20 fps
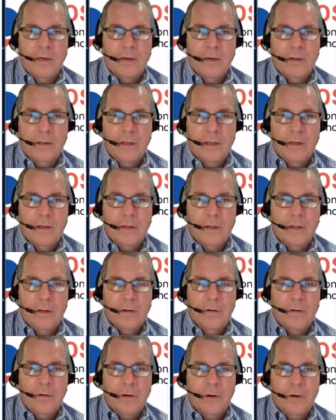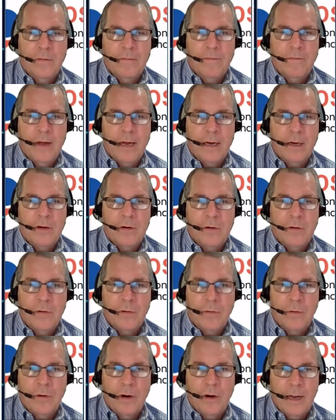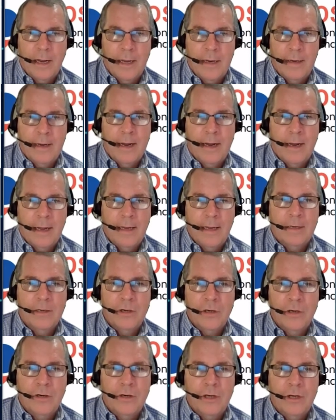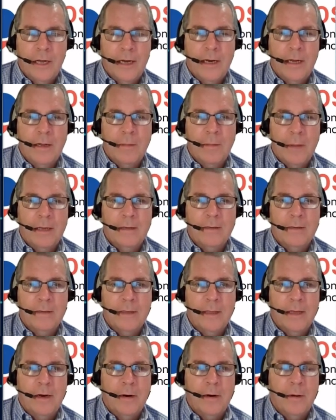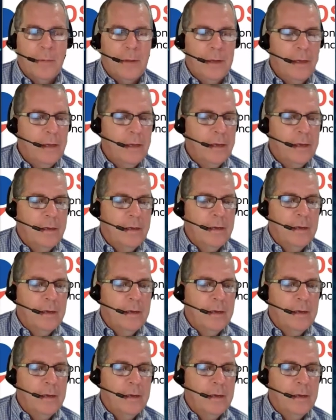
endothelial growth factor or anti-angiogenic based therapy,